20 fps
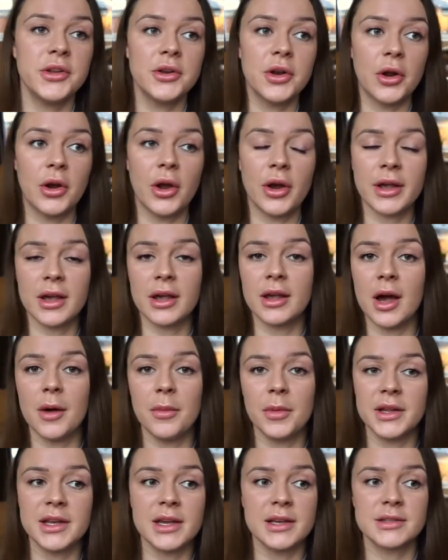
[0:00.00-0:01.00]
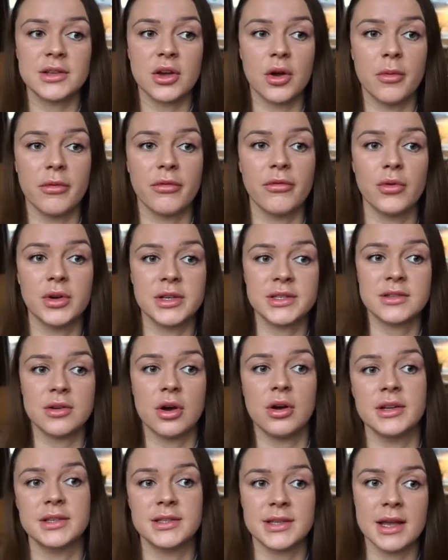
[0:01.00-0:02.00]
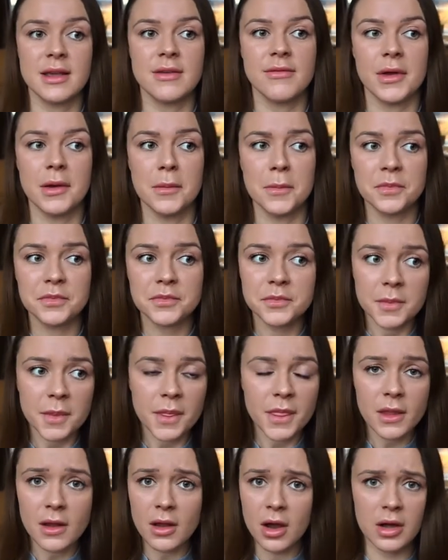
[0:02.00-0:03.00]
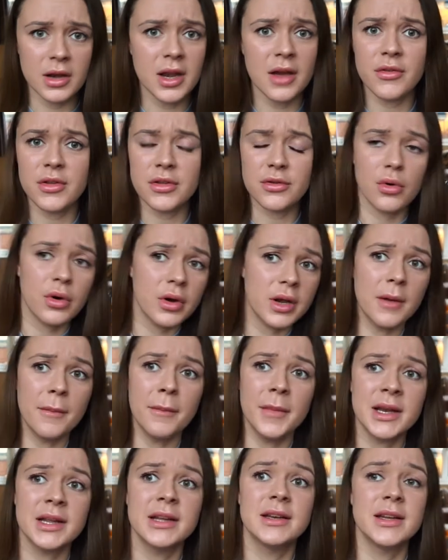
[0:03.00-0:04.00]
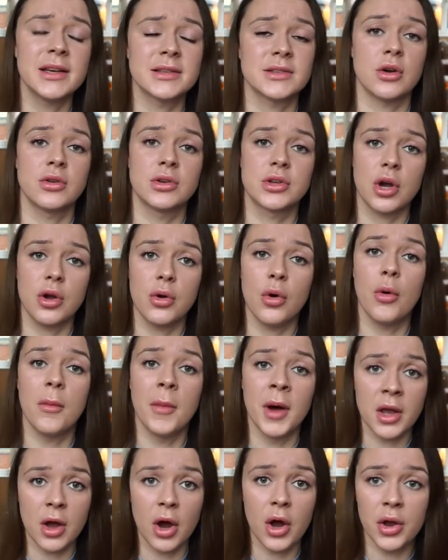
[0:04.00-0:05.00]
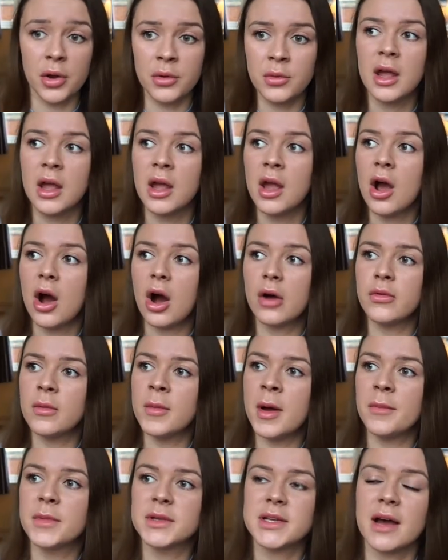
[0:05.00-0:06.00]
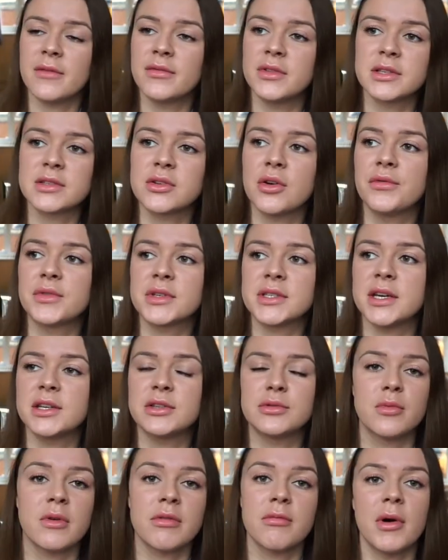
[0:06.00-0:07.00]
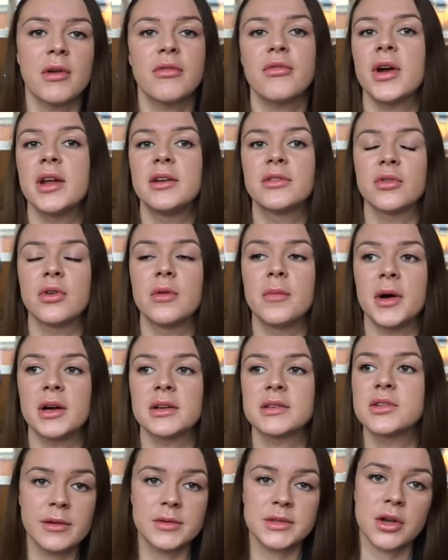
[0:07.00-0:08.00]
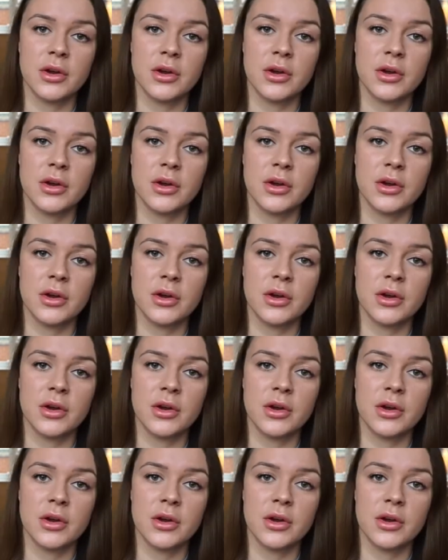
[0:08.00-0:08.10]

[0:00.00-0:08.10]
you know, like a couple of years ago before I started saving, I never thought in a million years I'd go on my own. I remember having this conversation with my friend on the bus. He was